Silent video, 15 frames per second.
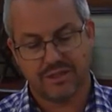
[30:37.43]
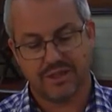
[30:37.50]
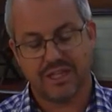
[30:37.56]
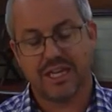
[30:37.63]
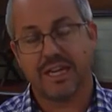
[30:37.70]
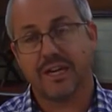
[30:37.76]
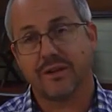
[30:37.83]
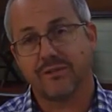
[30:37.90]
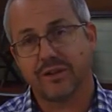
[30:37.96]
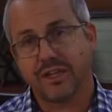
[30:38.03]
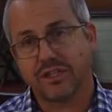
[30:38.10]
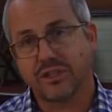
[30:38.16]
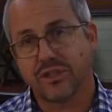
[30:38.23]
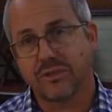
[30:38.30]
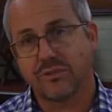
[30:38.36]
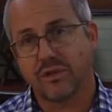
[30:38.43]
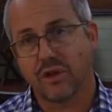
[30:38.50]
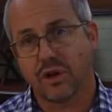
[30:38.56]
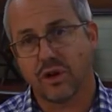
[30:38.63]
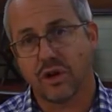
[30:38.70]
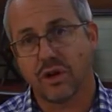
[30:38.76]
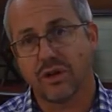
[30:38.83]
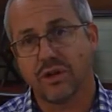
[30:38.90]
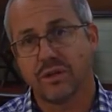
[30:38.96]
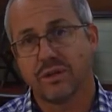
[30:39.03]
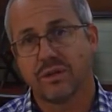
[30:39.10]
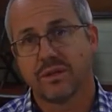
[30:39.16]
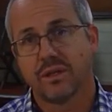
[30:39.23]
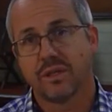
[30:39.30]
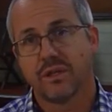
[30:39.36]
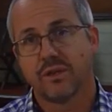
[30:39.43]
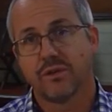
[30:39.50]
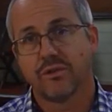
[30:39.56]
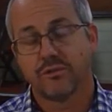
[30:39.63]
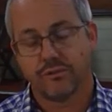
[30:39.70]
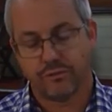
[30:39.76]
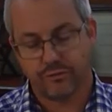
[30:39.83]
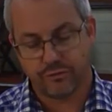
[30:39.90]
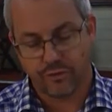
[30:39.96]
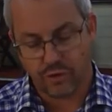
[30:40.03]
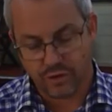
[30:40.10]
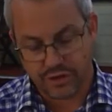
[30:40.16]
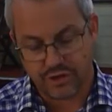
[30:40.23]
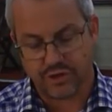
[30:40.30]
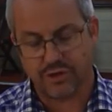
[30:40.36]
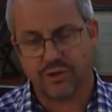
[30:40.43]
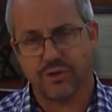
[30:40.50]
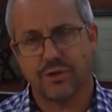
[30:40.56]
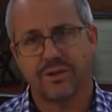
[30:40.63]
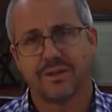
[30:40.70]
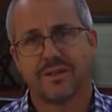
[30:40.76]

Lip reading: the intervention of God for you